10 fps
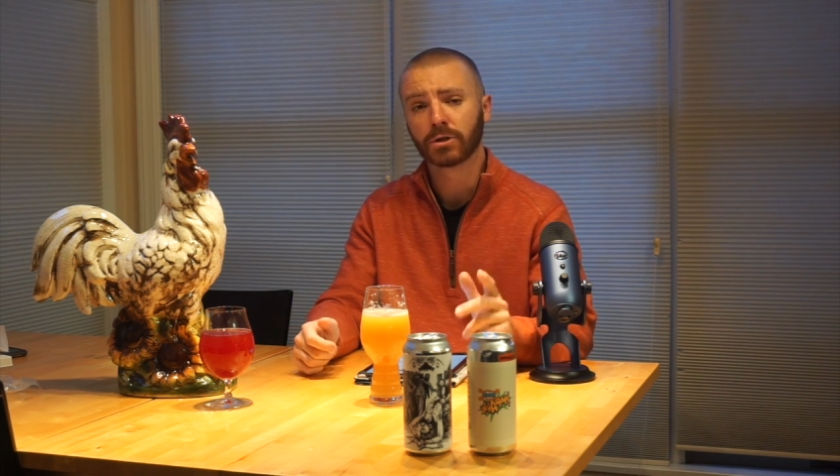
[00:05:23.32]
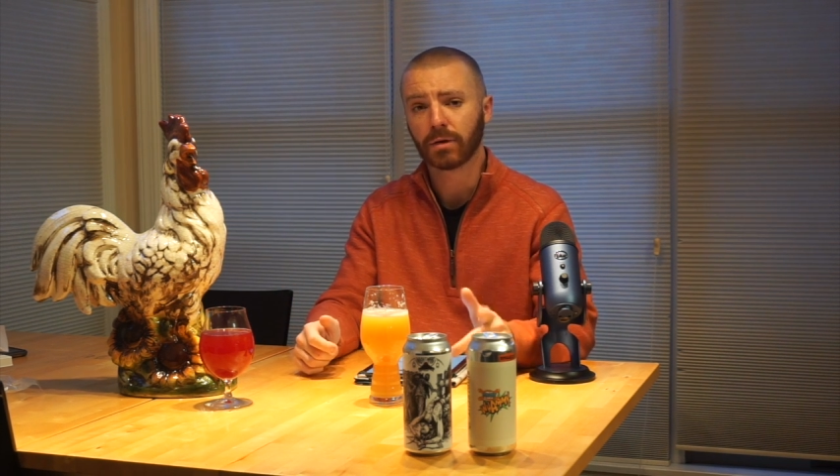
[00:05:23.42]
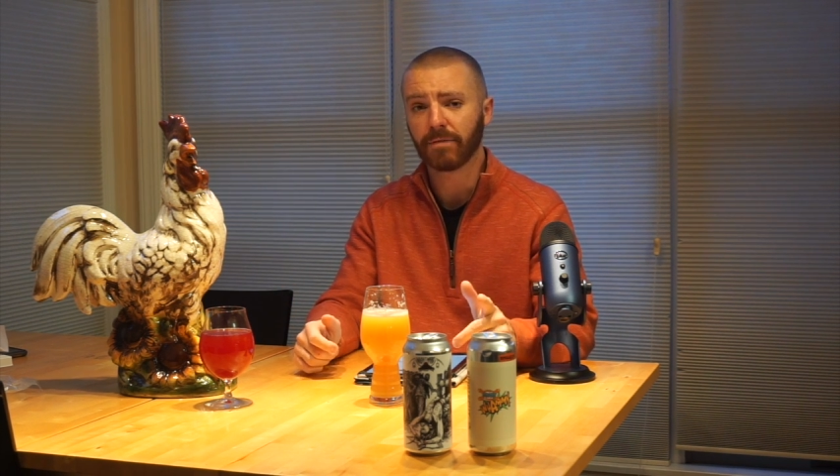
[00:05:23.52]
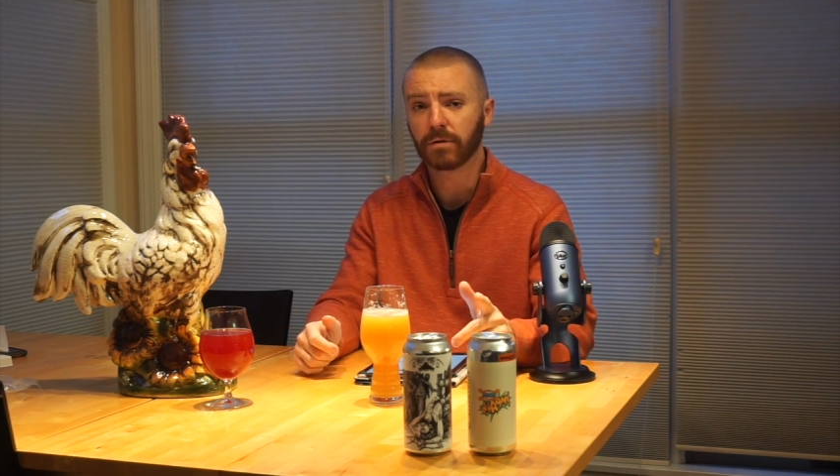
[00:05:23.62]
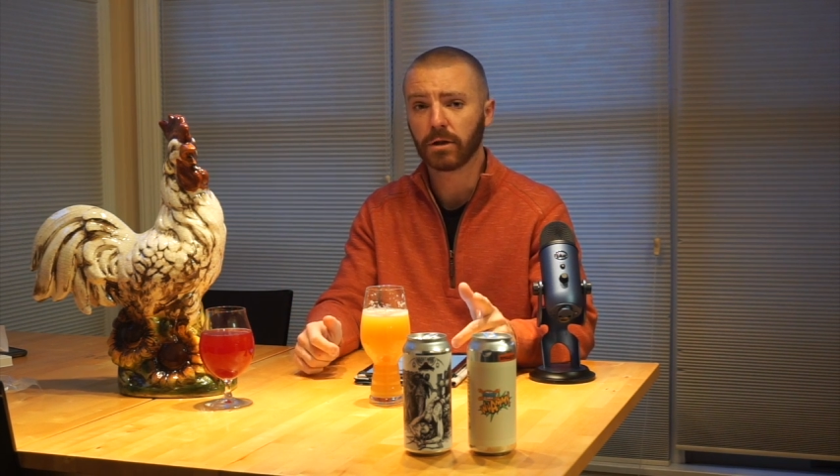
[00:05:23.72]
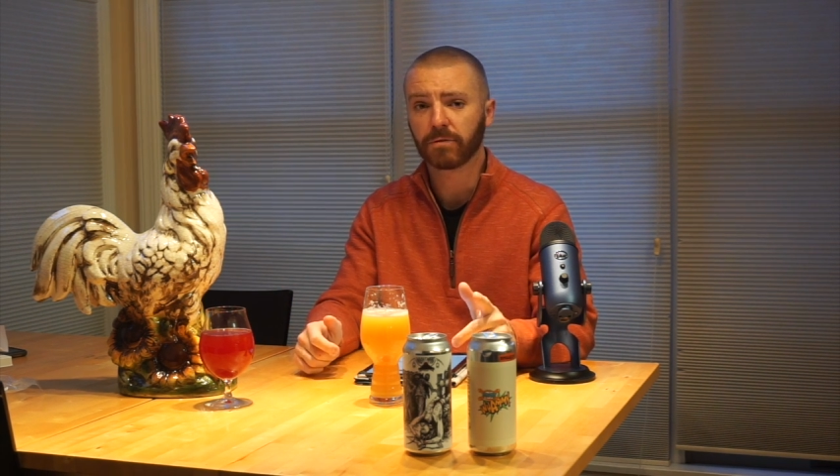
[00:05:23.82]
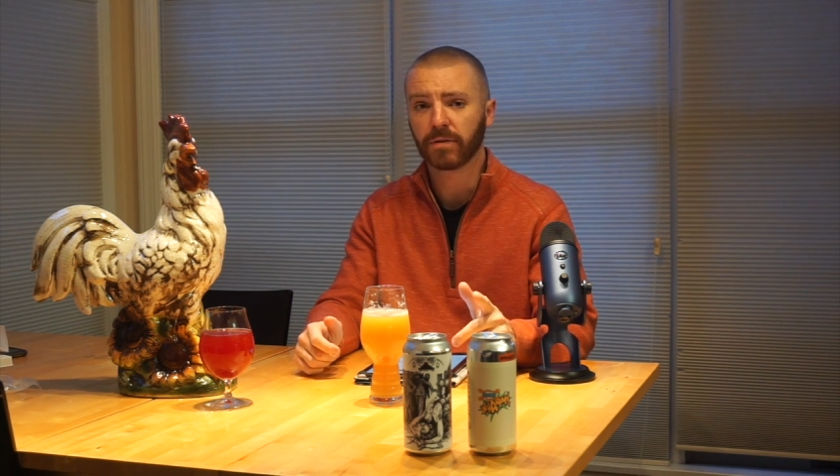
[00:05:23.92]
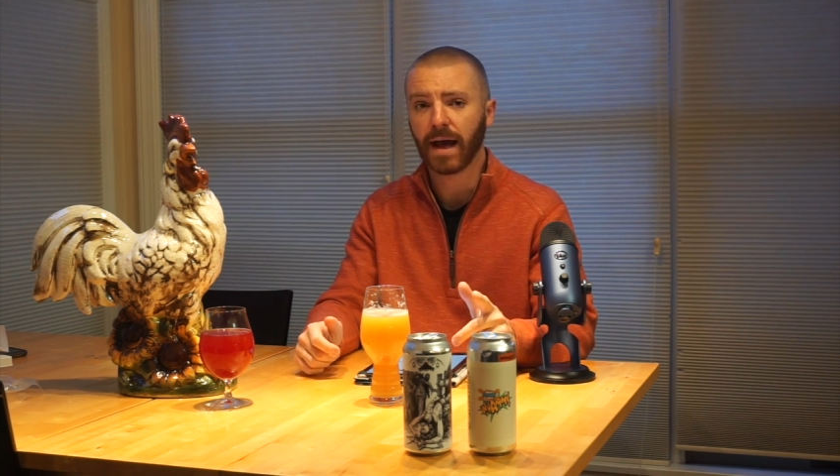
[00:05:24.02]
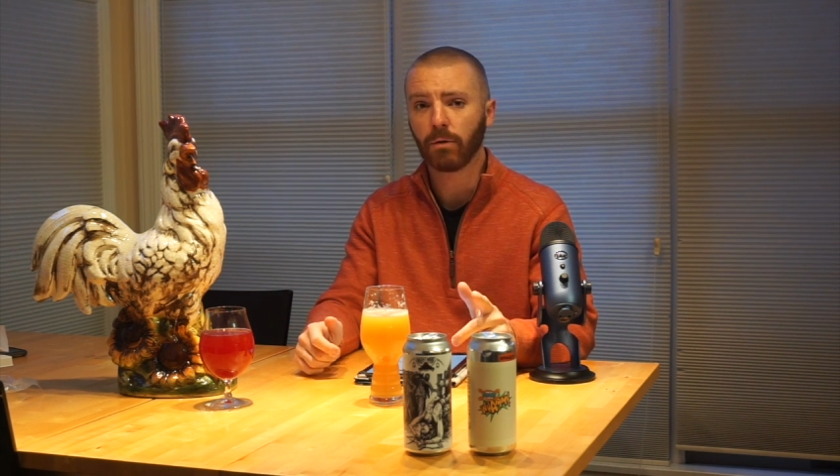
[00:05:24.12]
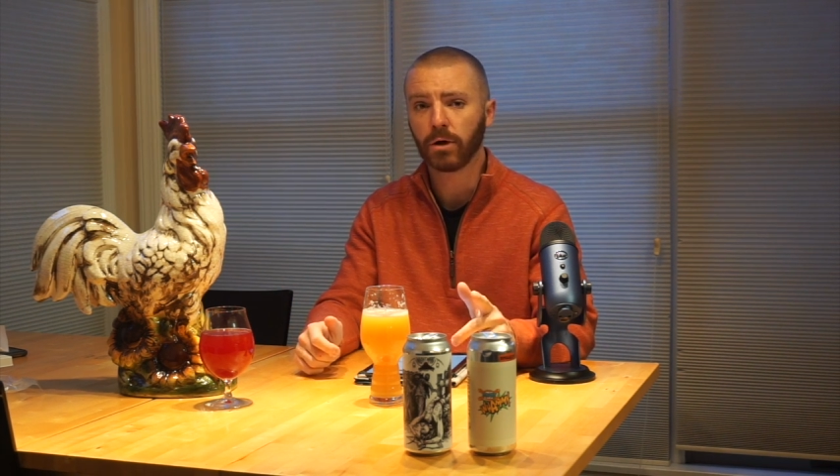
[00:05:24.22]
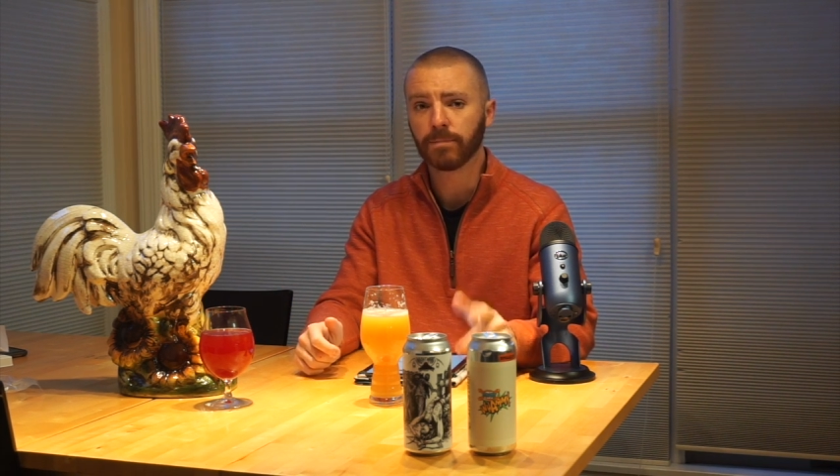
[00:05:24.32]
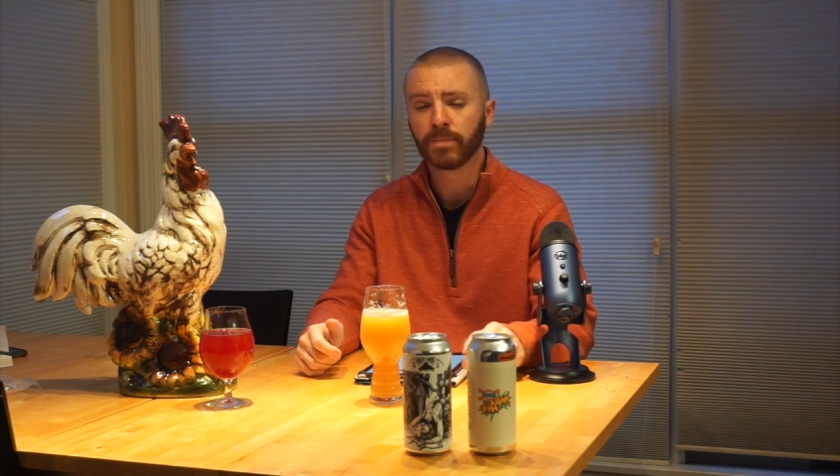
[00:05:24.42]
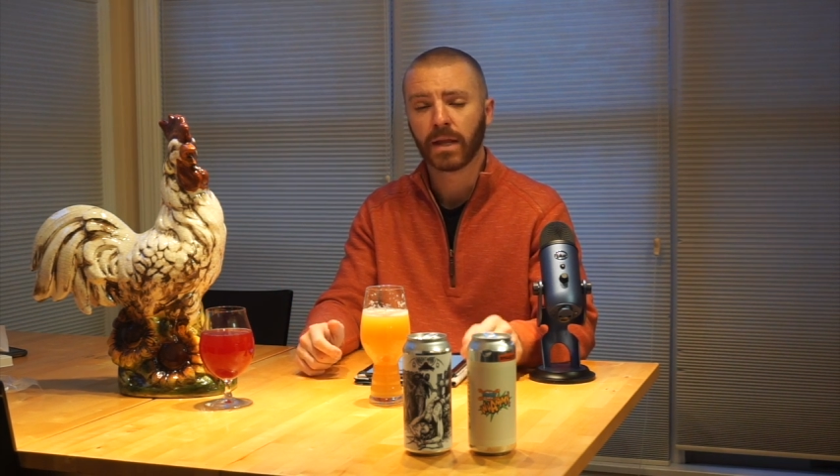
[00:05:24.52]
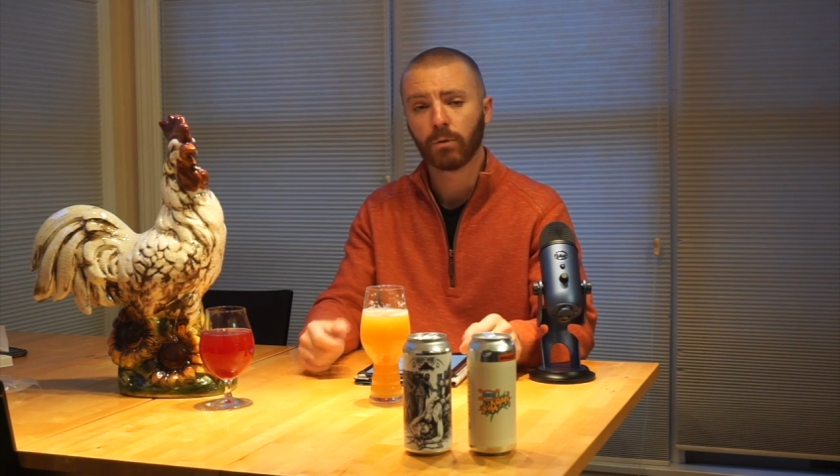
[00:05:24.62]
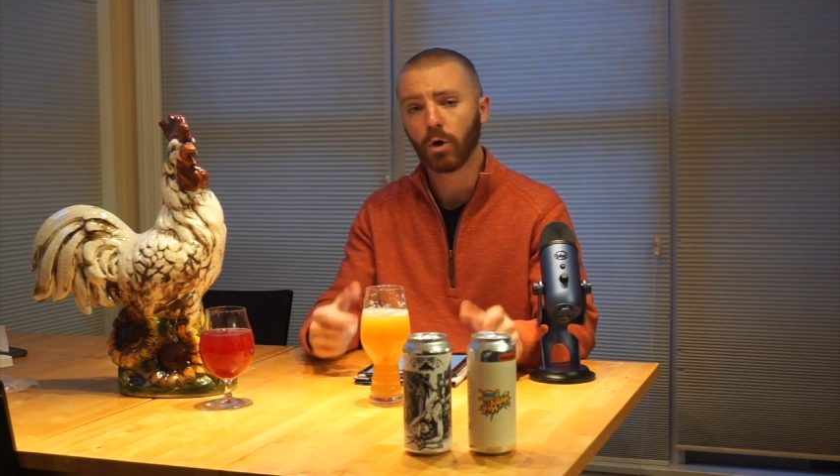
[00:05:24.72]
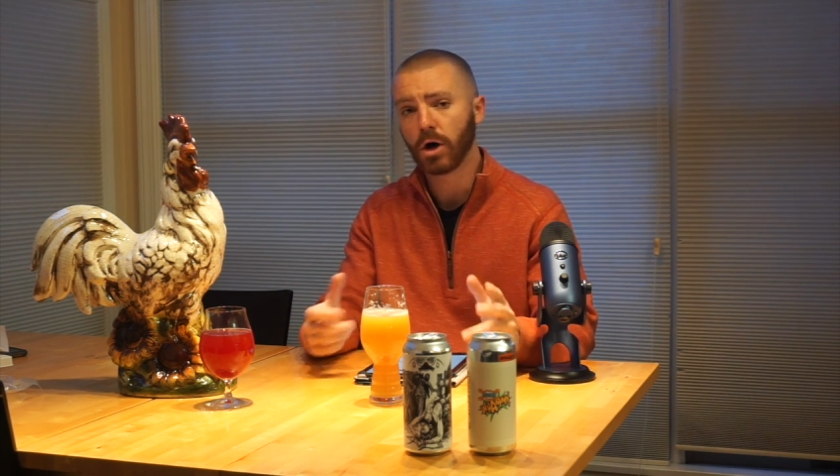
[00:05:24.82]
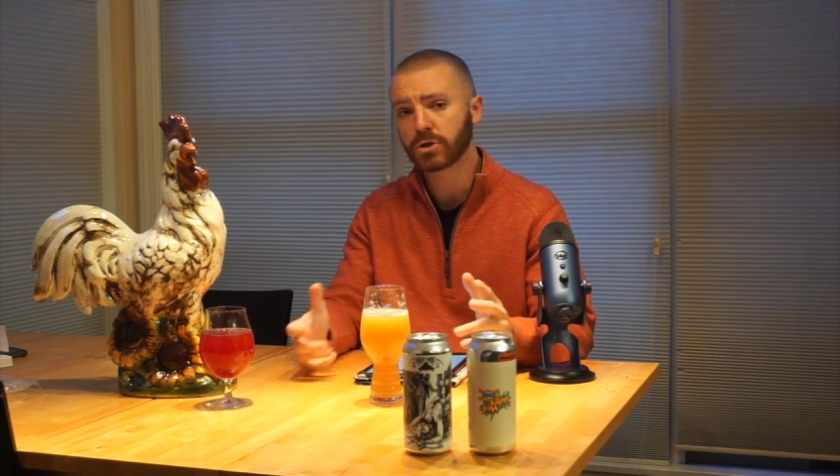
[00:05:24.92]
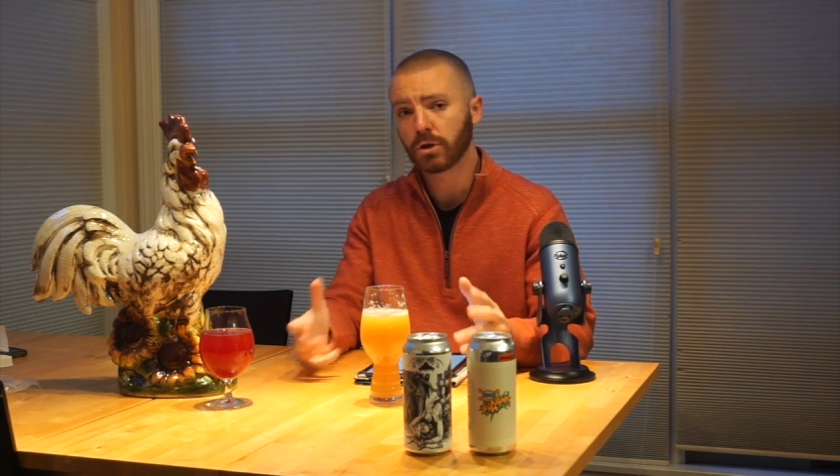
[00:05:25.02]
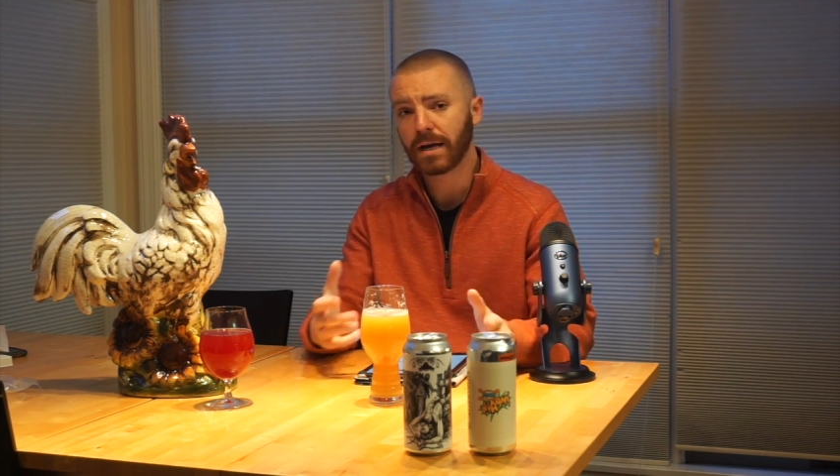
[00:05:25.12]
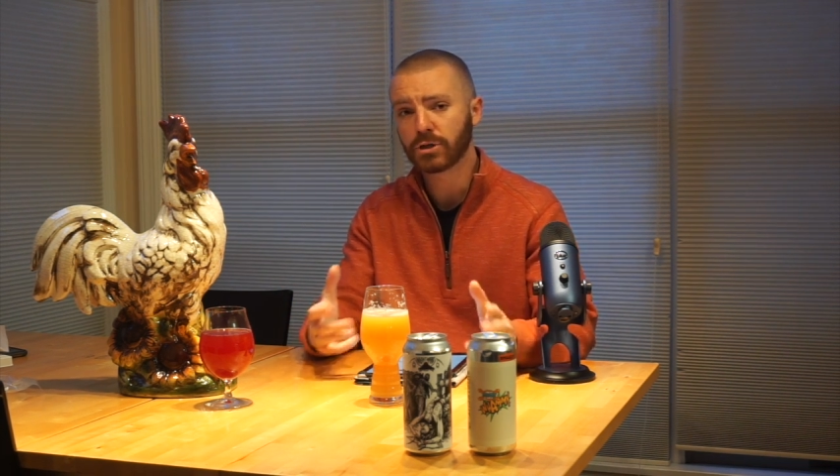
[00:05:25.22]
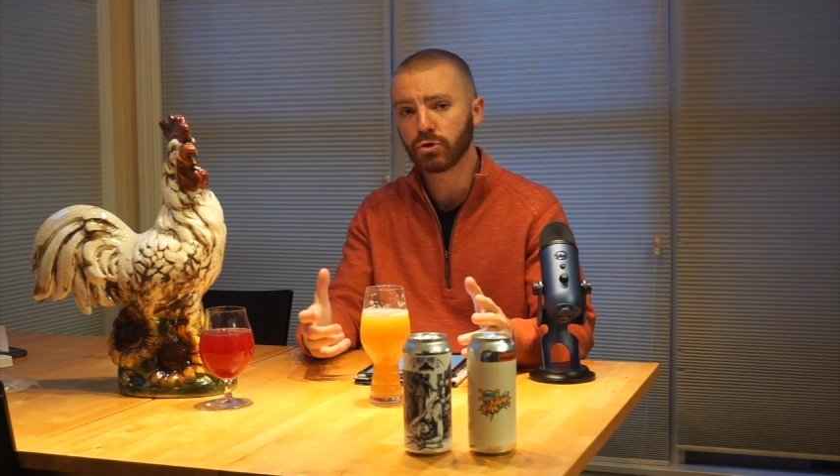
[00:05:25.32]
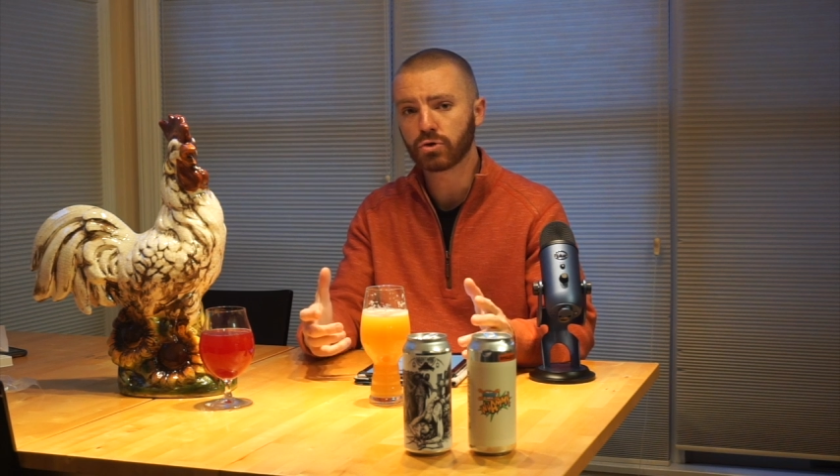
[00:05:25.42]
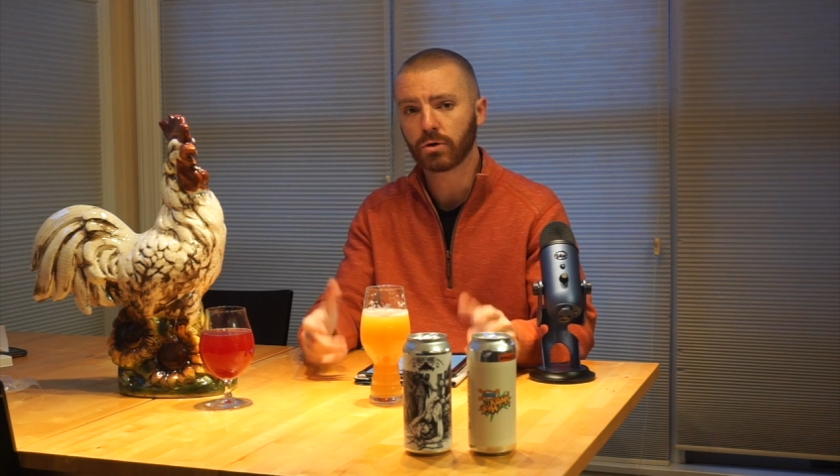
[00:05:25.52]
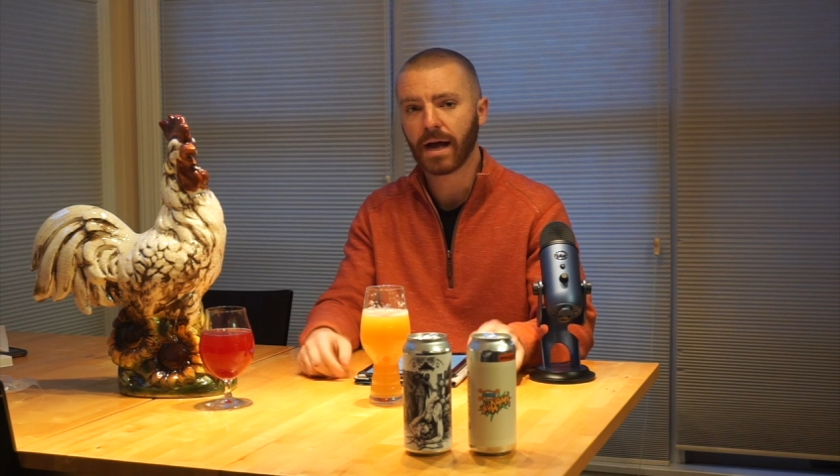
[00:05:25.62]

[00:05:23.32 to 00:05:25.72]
So definitely look for that one. And we'll also, as usual,